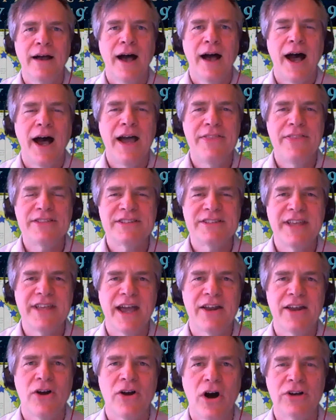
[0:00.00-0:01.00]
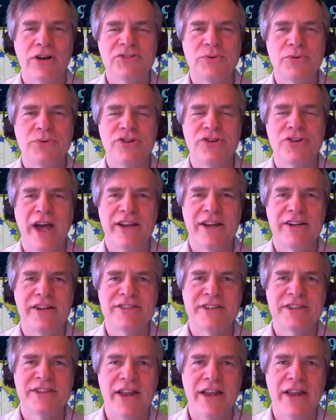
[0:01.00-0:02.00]
Hi, this is Dan Halsey with United
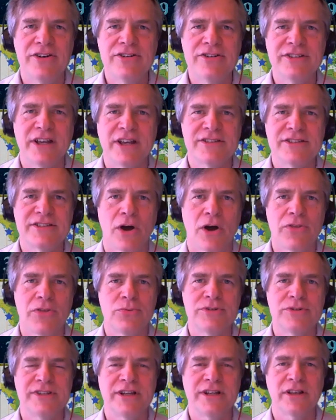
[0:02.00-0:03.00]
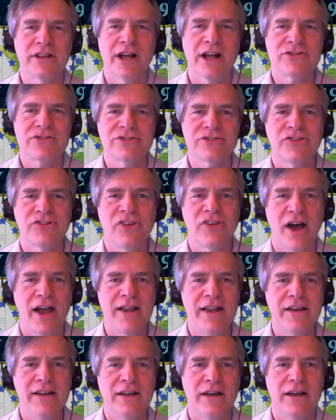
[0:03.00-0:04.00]
Designers and Southwoods Ecological
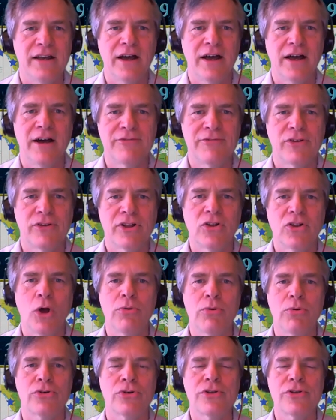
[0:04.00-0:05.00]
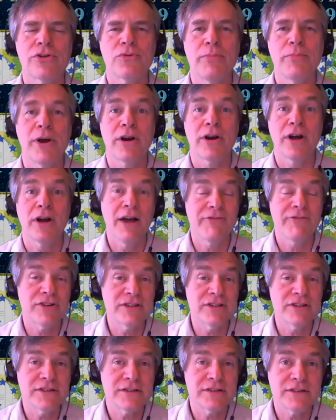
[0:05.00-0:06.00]
Design for the Global Earth Repair
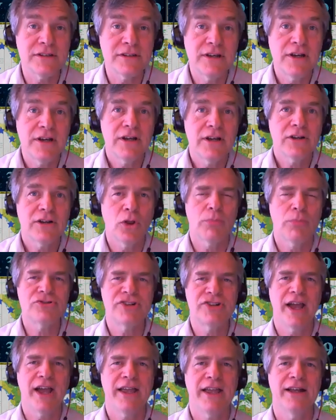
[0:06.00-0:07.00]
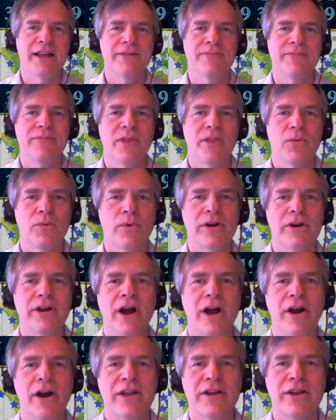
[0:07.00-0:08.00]
Conference, Global Check-In. We
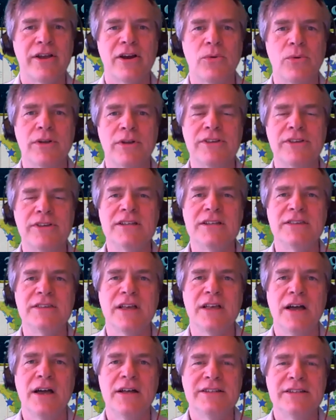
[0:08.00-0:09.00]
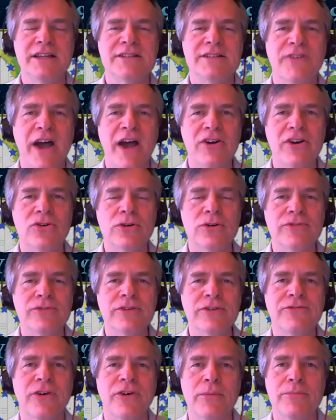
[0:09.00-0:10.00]
are here with Thijs van der
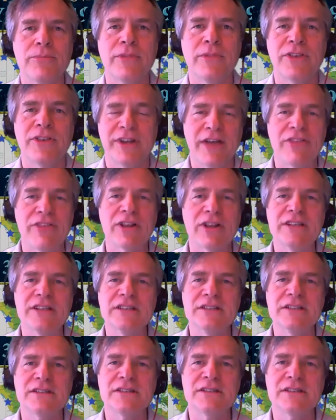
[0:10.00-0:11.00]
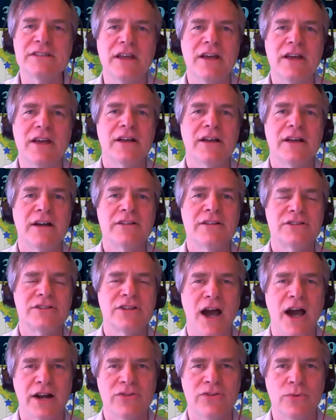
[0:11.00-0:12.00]
Hoeven from the Netherlands to
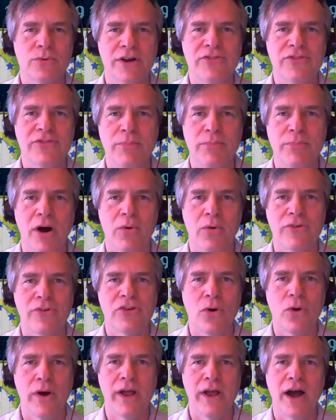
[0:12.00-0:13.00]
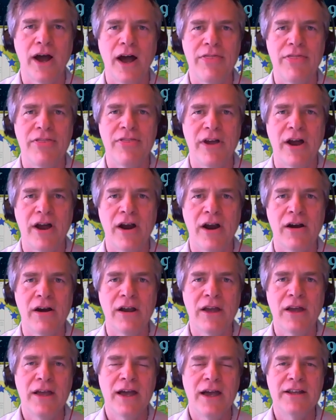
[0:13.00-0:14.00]
talk to us about what's going on
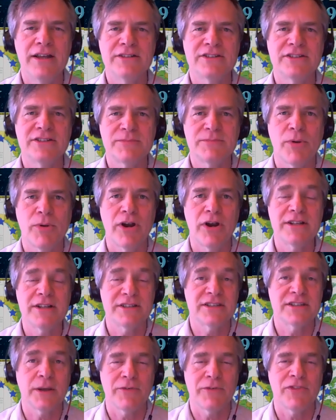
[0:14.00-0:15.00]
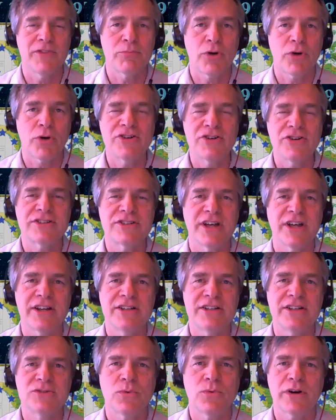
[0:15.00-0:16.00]
there and his experience and some of the projects that
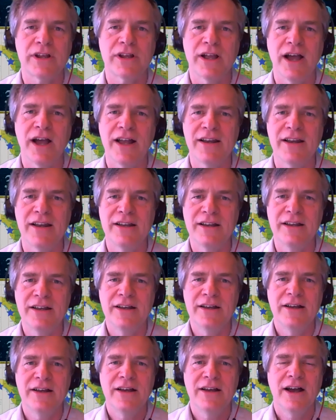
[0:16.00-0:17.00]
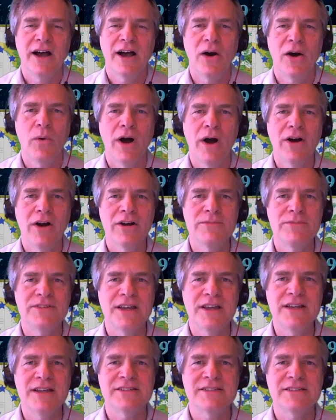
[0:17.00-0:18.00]
he's working on. Welcome,
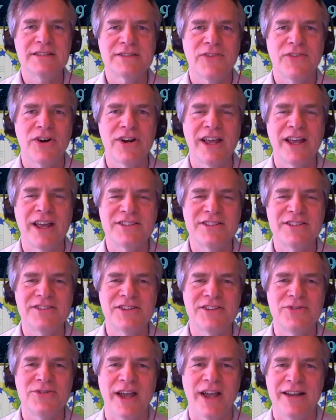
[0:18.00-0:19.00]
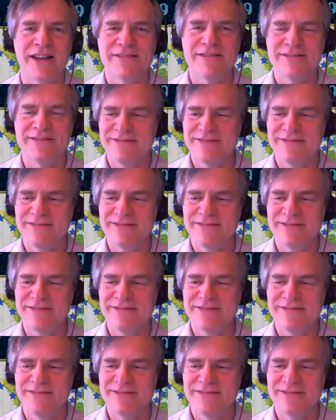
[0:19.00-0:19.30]
Thijs. It's very nice to see you again.